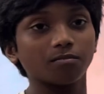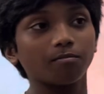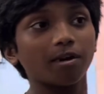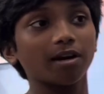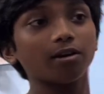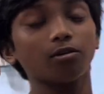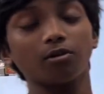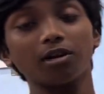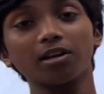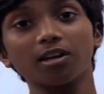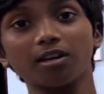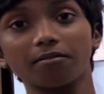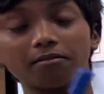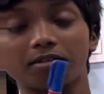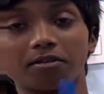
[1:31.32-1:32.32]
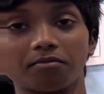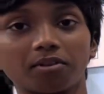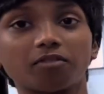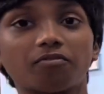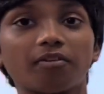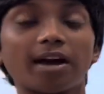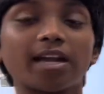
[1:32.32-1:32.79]
by doing division with
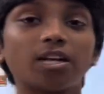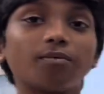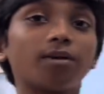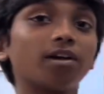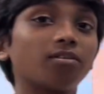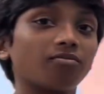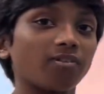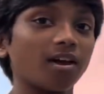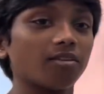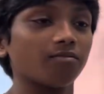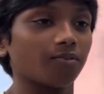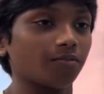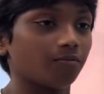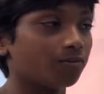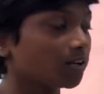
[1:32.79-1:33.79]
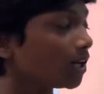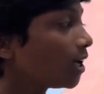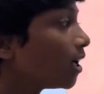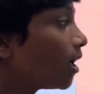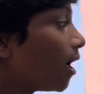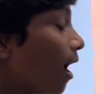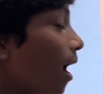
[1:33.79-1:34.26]
5, 25 and 50
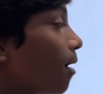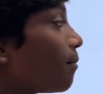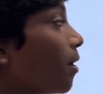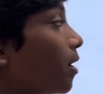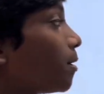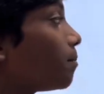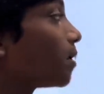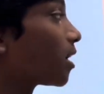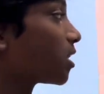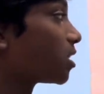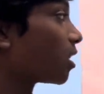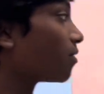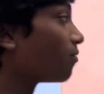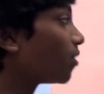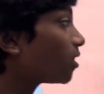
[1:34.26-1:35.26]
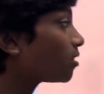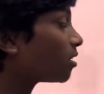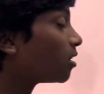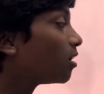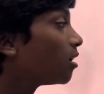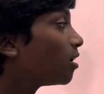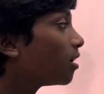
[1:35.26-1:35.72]
and multiplication with
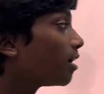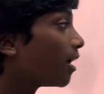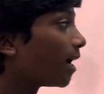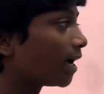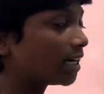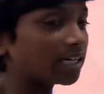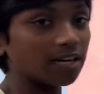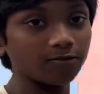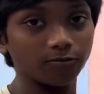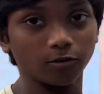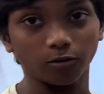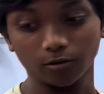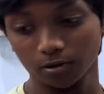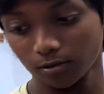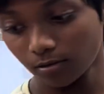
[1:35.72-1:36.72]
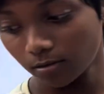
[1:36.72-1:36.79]
8 and 4.